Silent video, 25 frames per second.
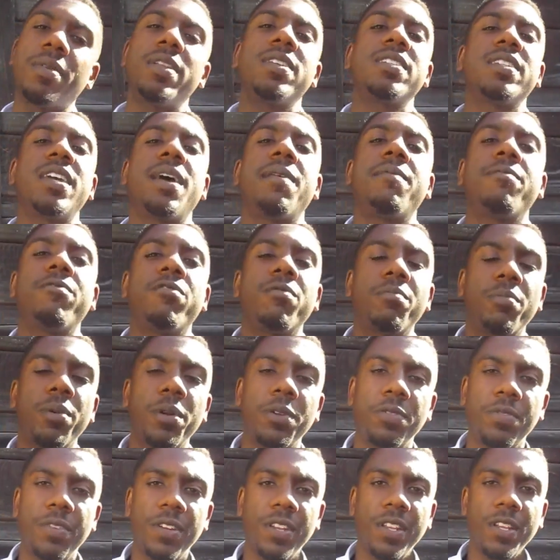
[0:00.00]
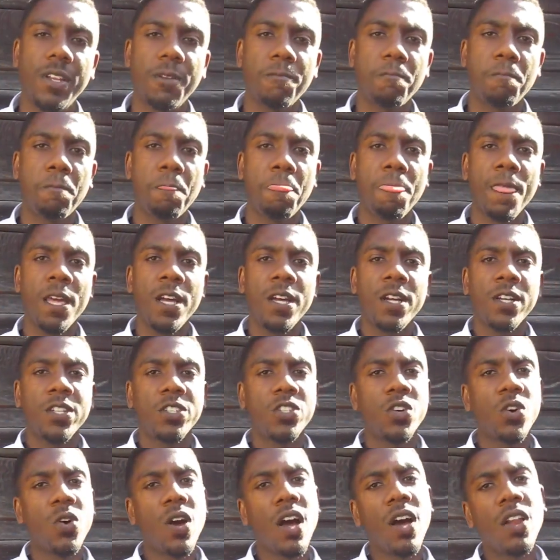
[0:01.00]
It doesn't happen from breastfeeding.
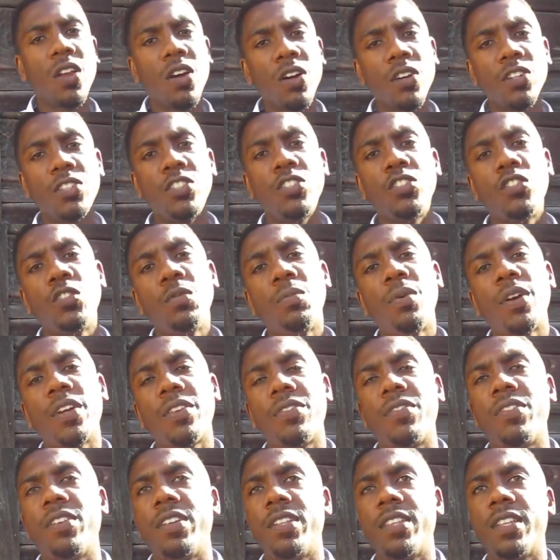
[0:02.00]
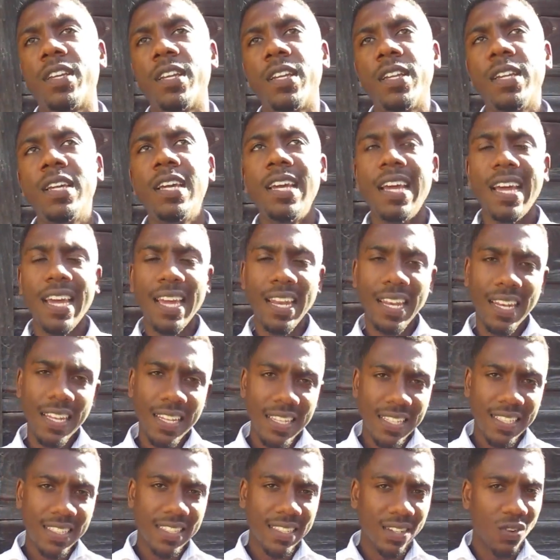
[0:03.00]
So how long should you breastfeed then? At
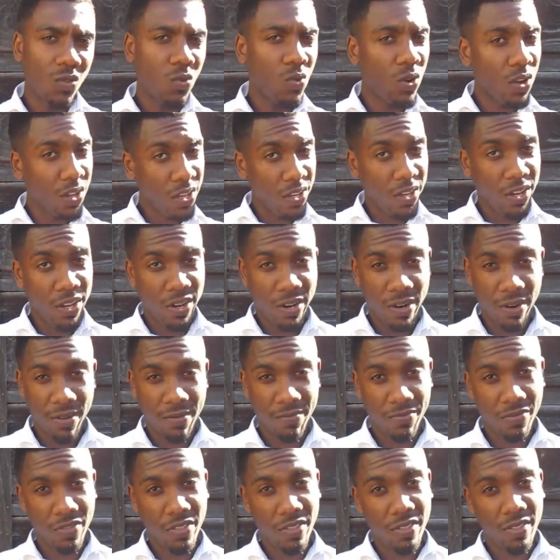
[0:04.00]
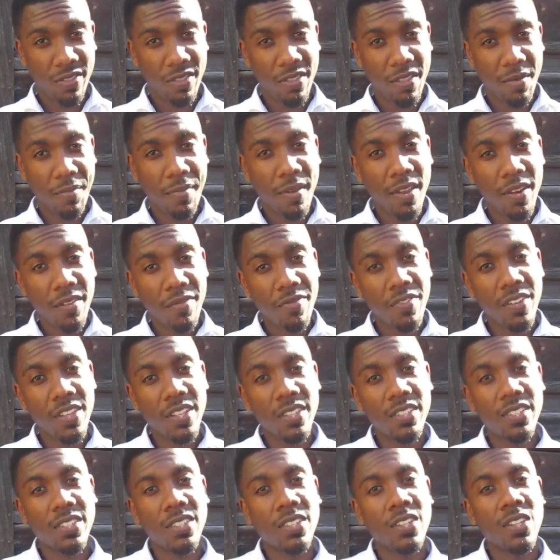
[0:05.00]
least one year. The
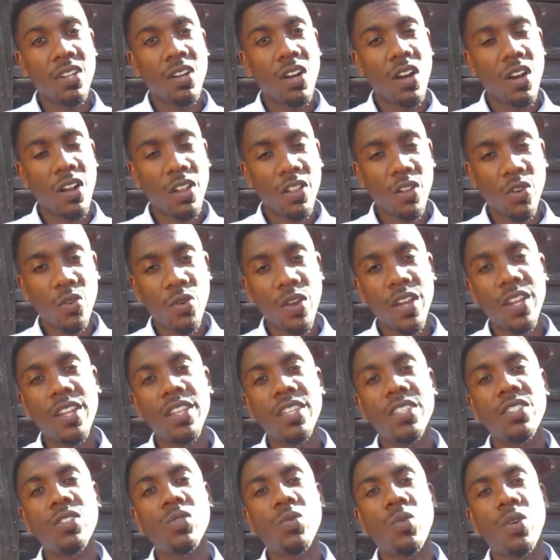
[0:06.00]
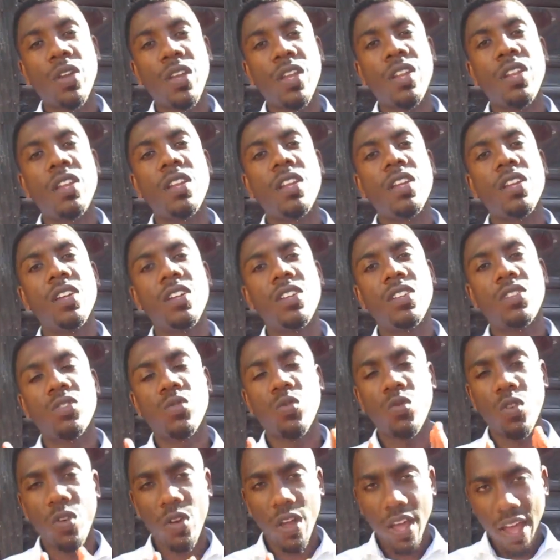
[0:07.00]
benefits are the greatest when it's
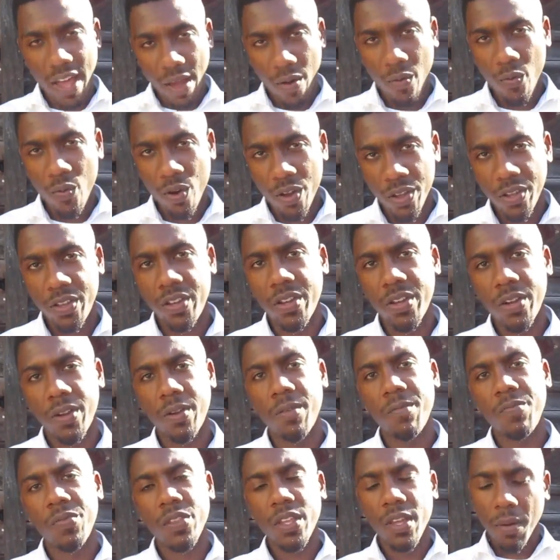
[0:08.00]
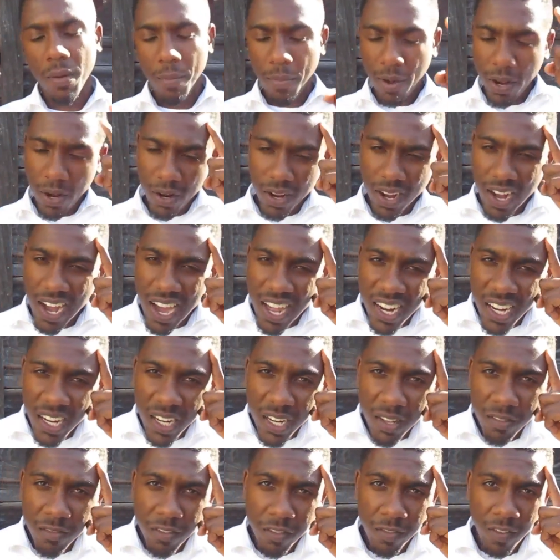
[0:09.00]
at one year. Better
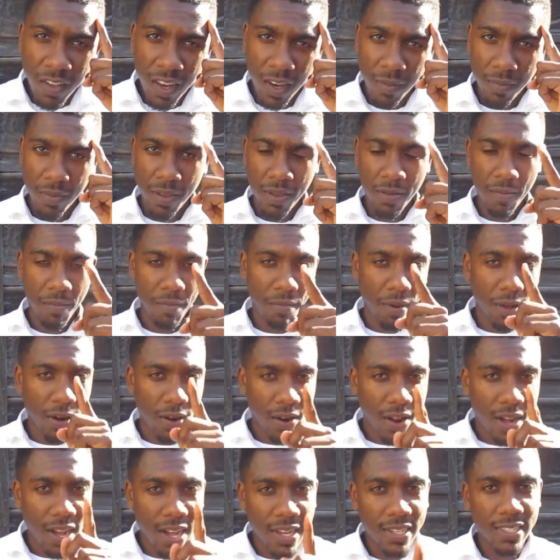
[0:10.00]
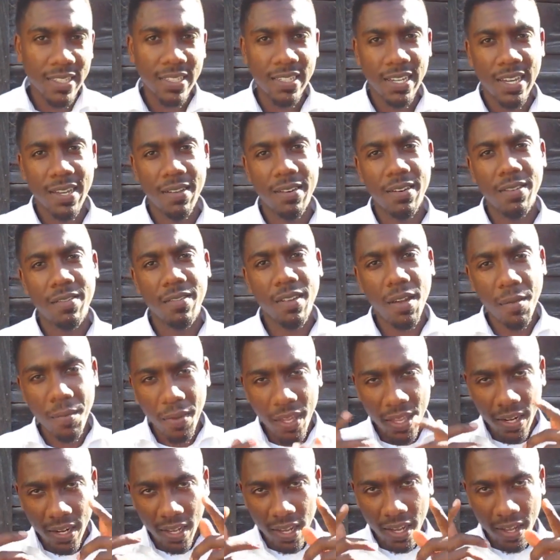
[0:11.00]
cognitive development, better eyesight. I
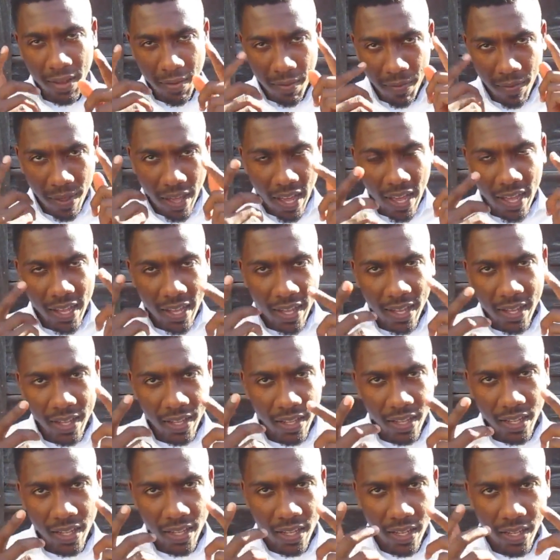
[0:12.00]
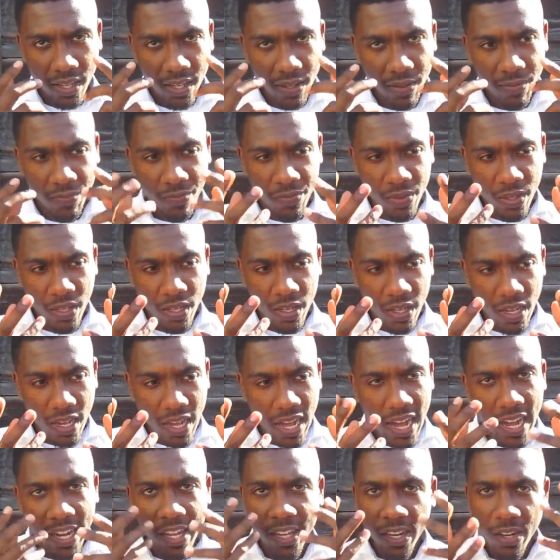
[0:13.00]
mean, uh, uh,
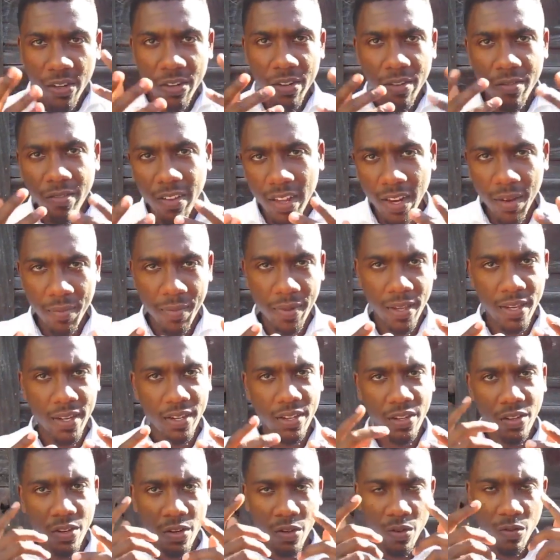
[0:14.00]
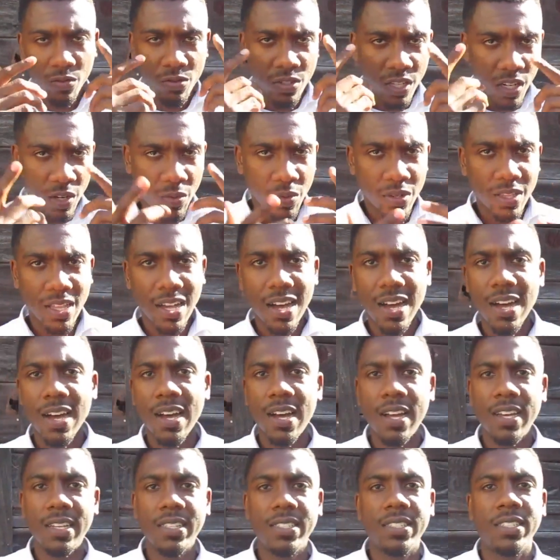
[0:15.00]
uh, ocular development. You know, dealing with the
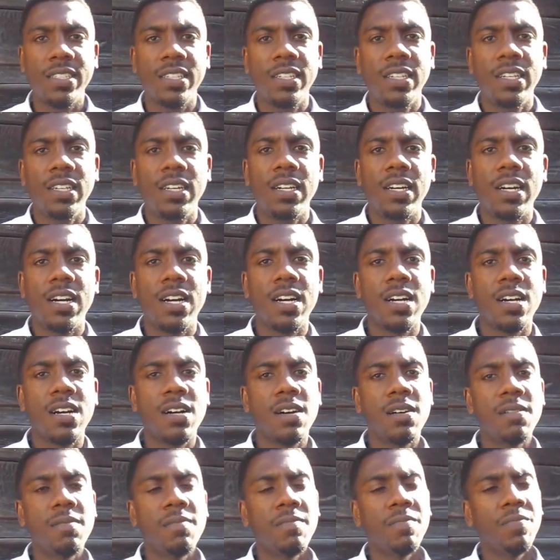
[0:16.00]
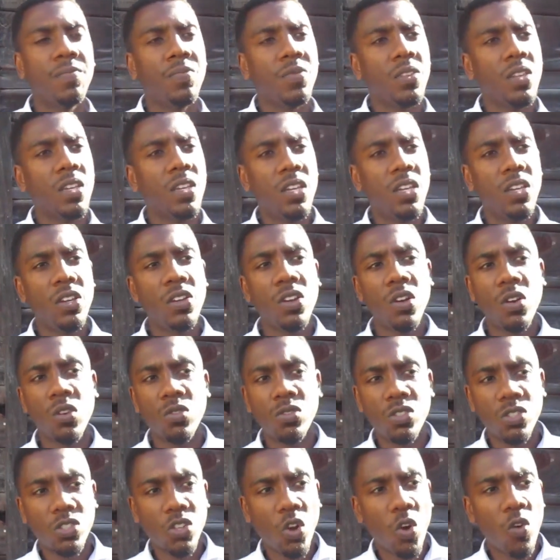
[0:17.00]
eyes. Um, you
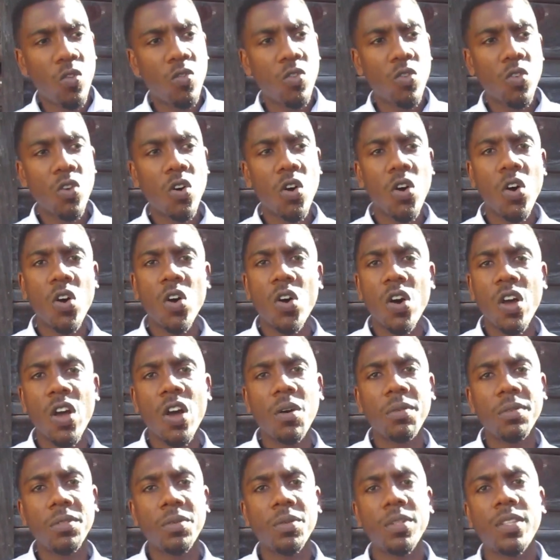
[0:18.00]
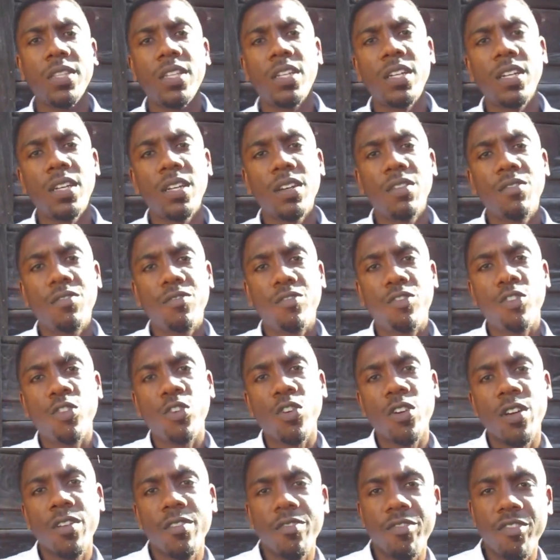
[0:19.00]
know, just overall helps with the
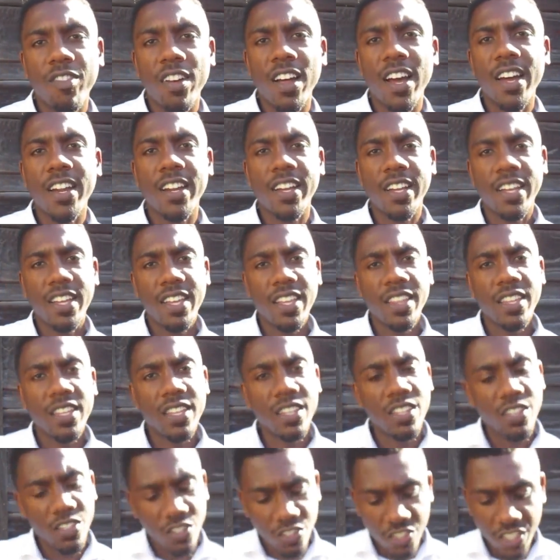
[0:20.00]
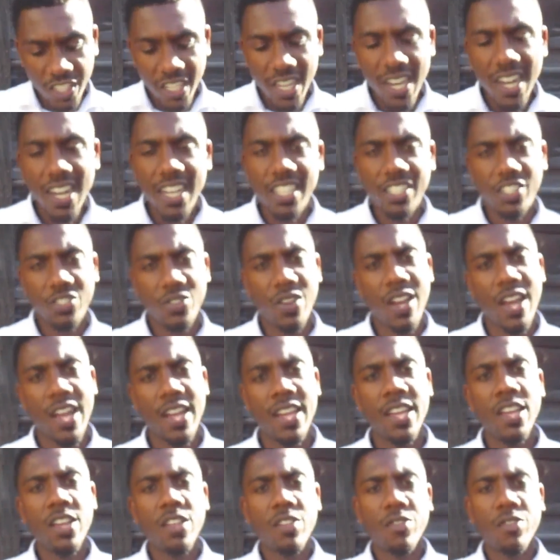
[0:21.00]
flora and fauna in the GI tract.